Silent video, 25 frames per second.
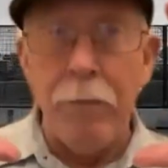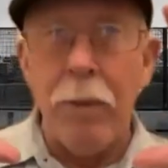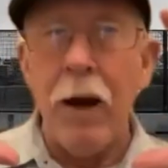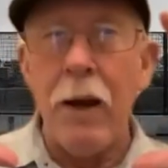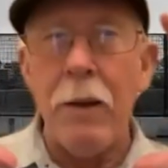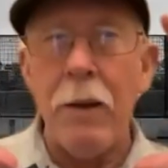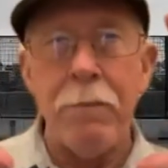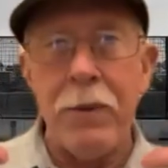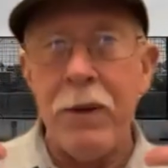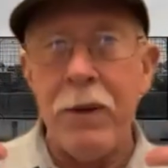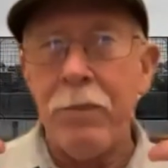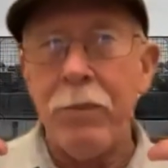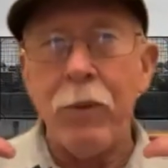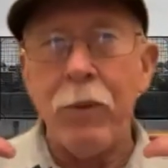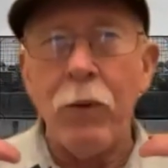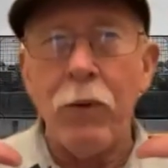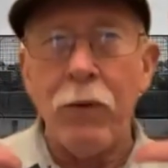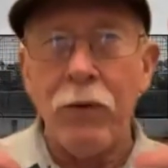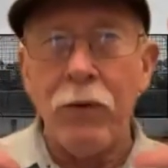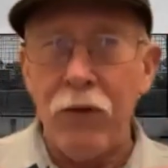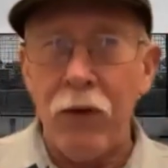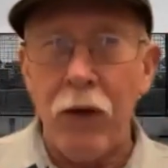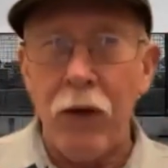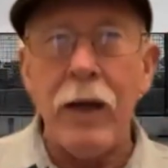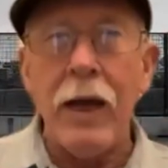by people
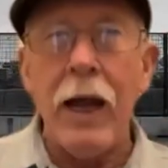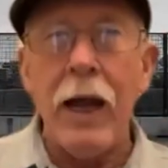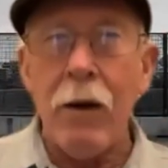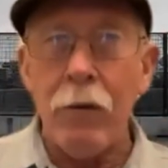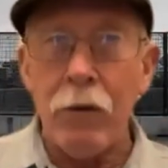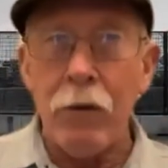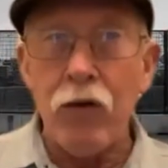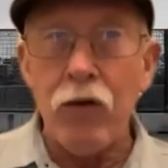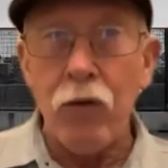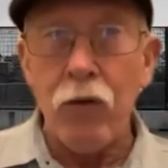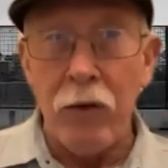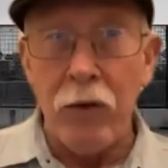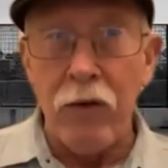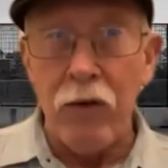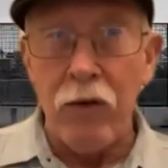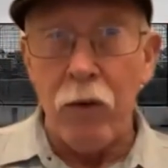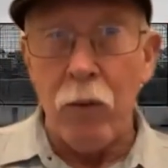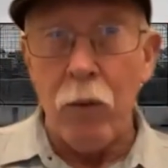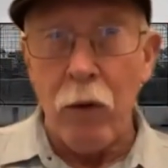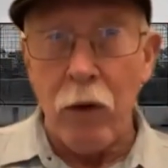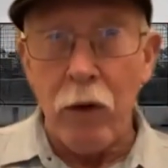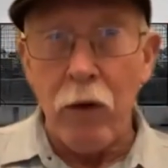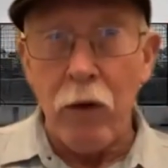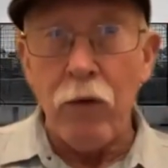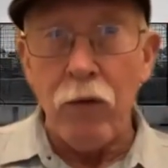who say how it treats the
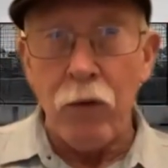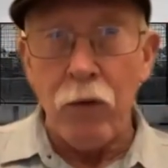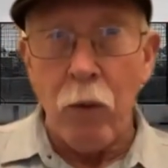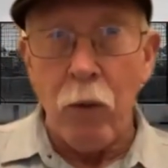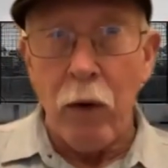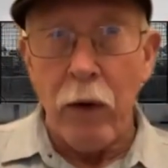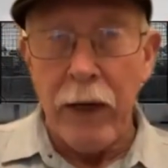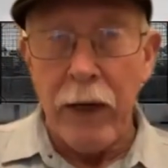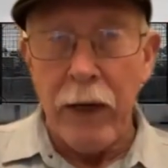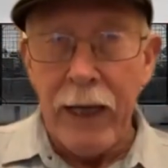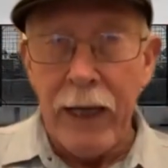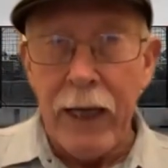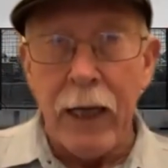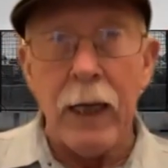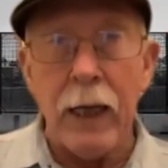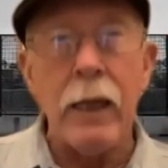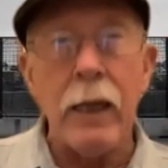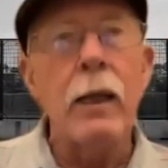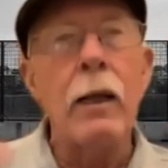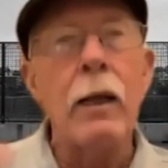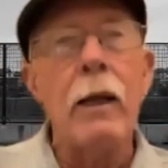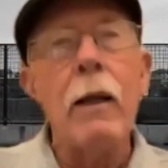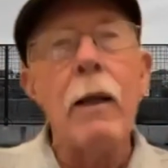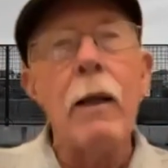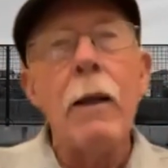workers who are in
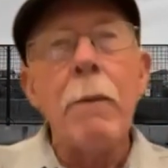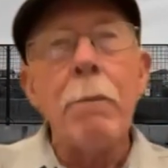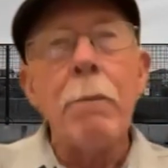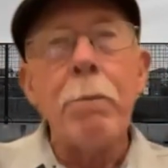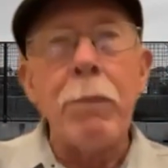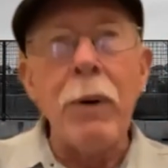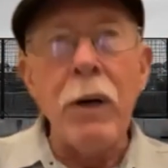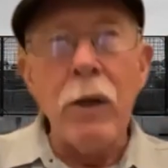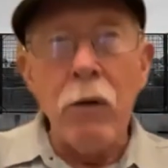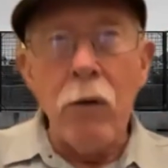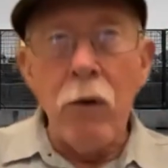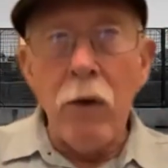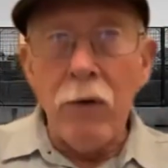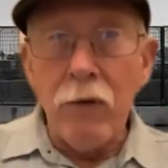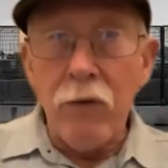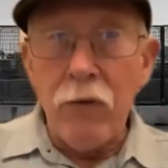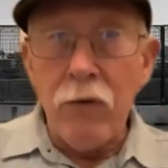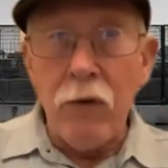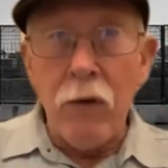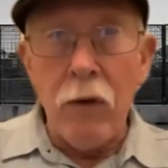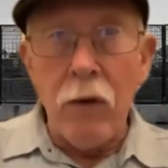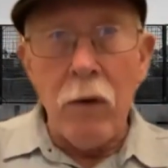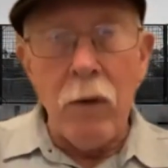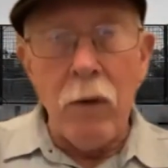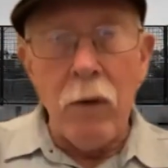it, but
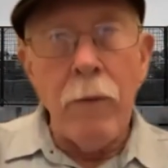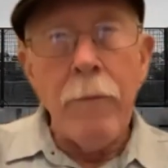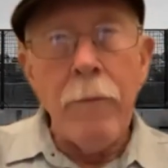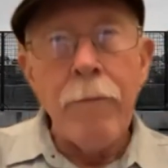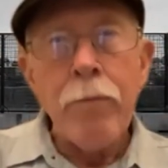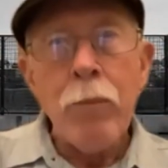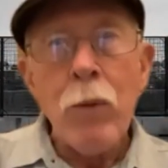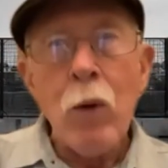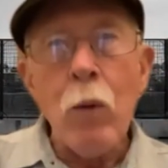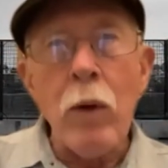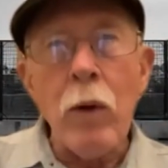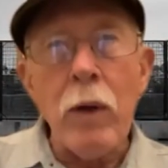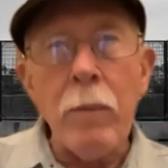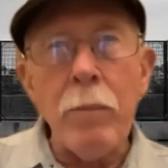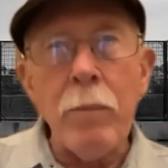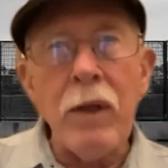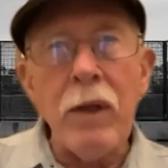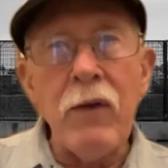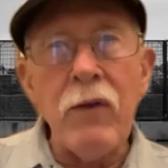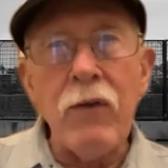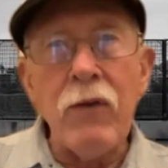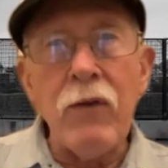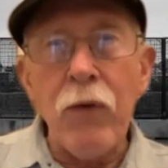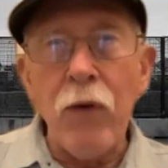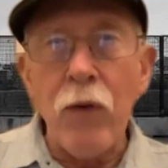also what it
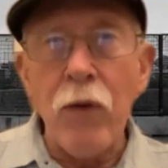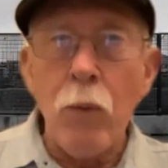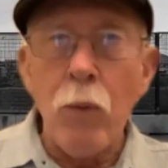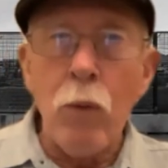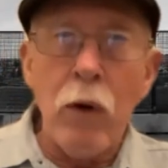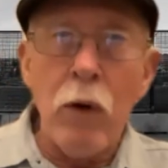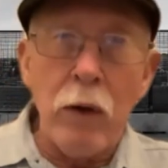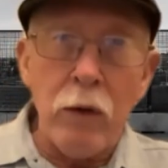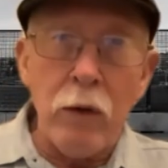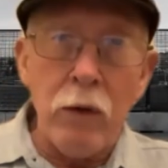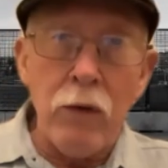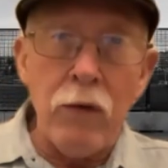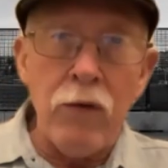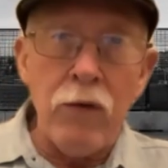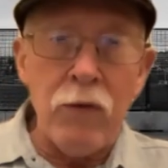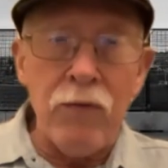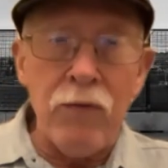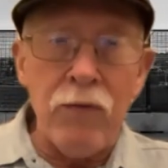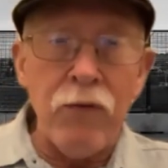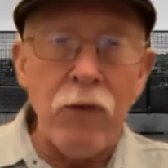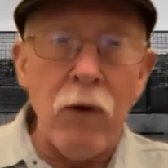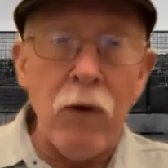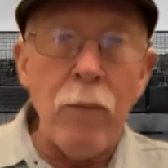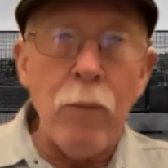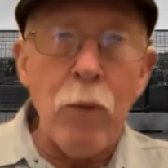means for the
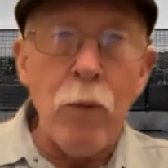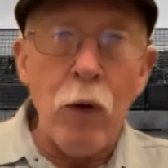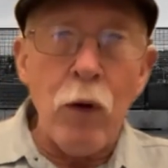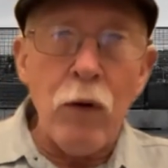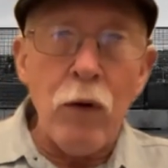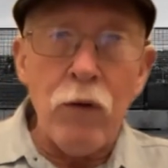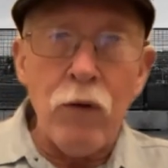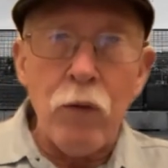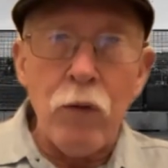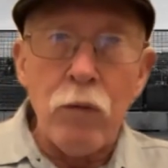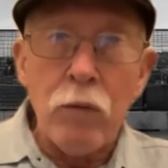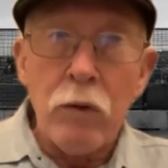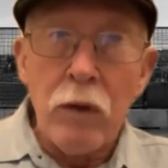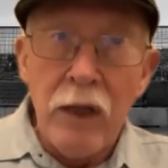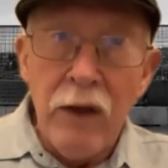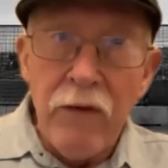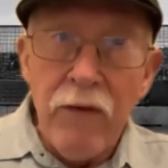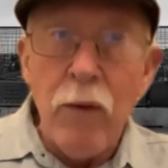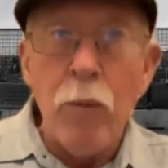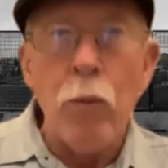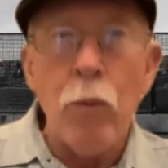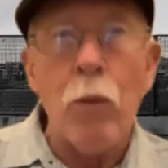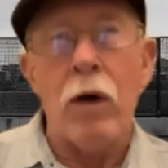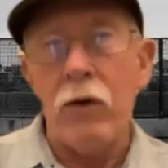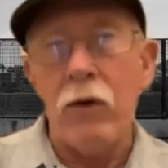workers, farm workers who
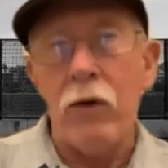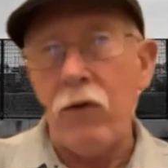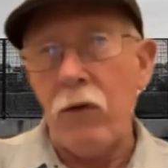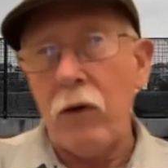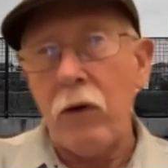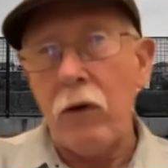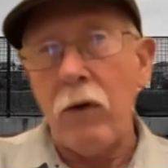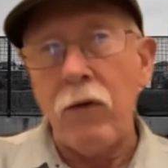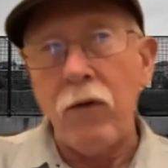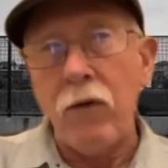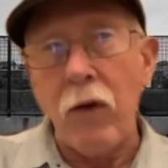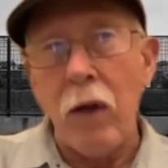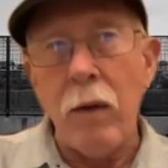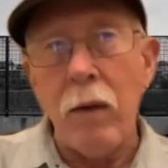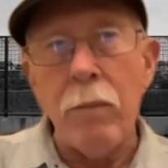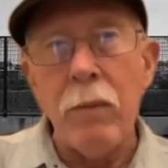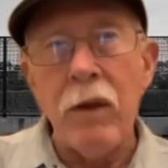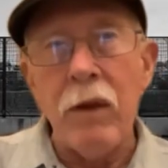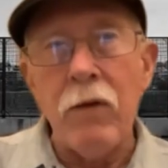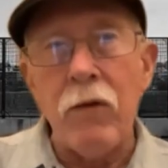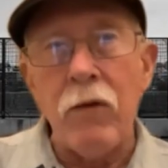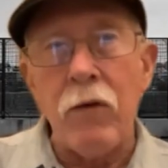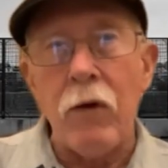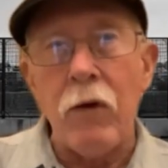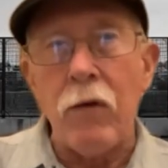live in Washington state. It
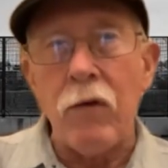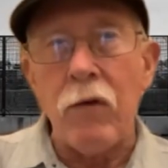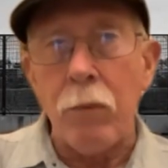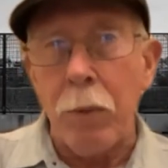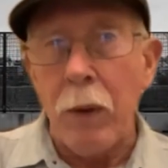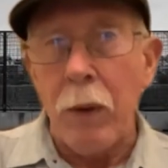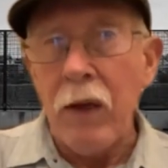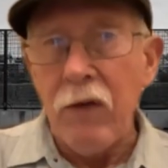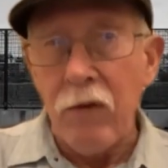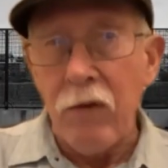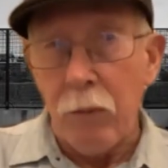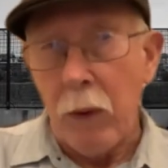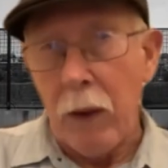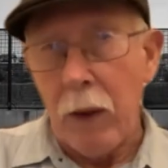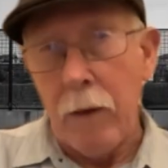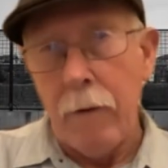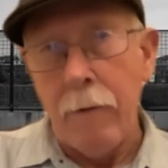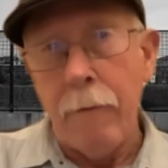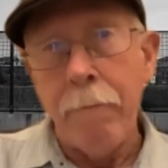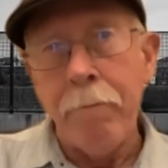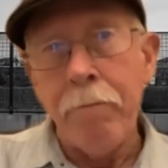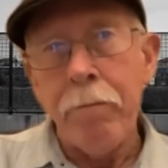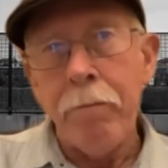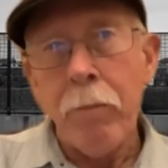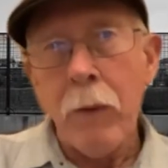means displacement.
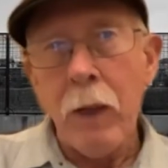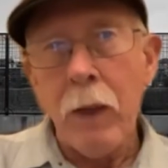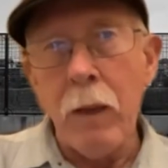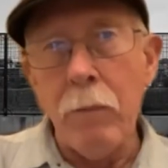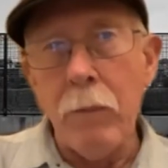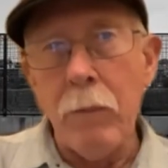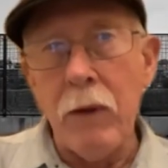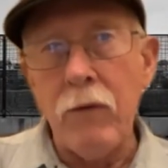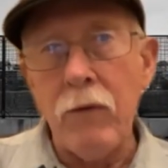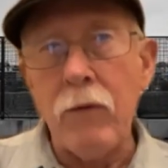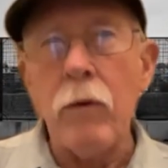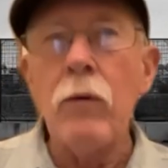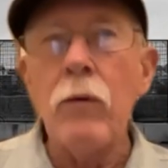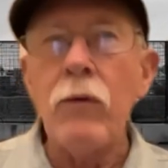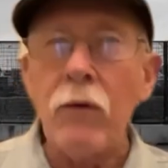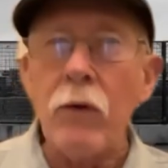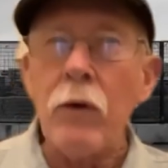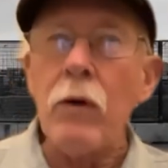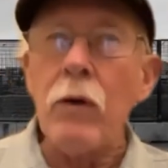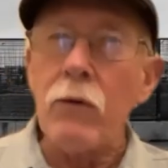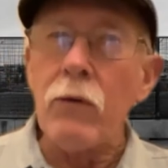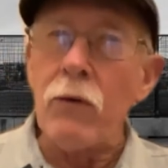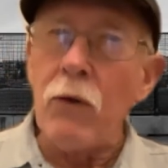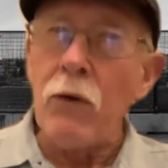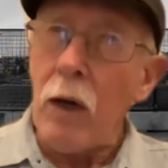It means
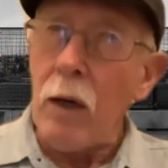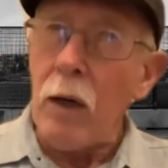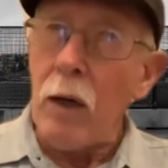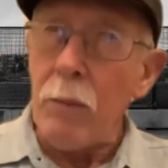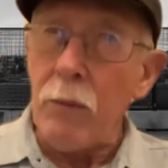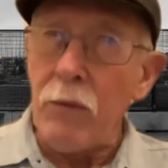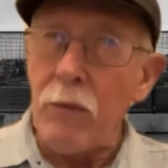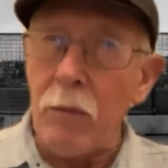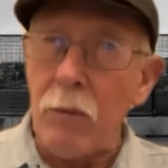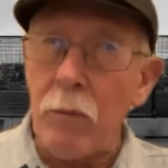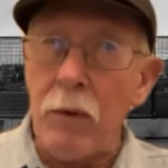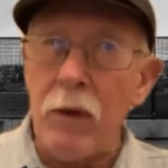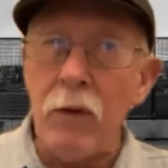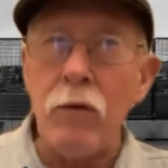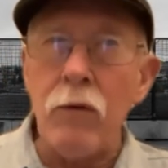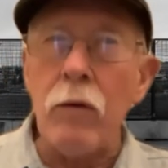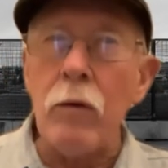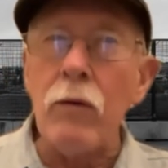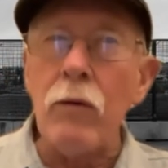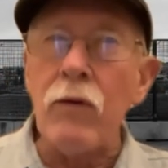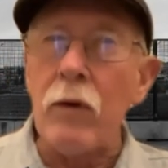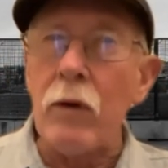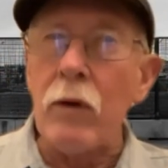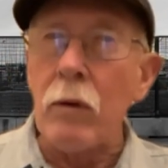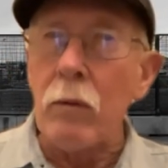losing your jobs. It means
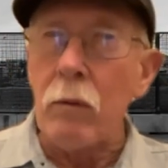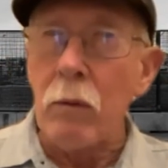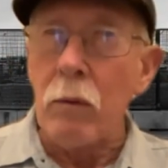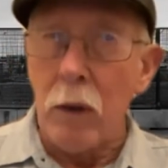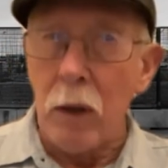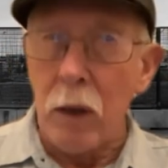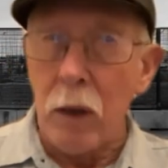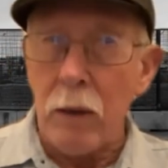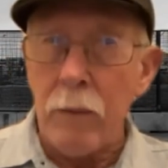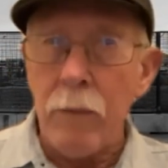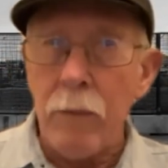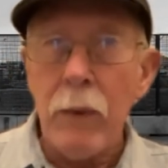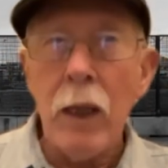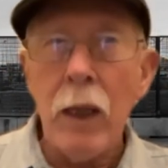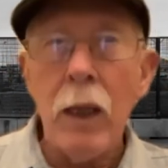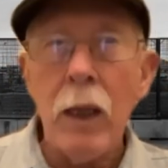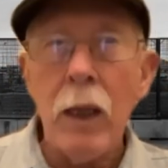losing the work.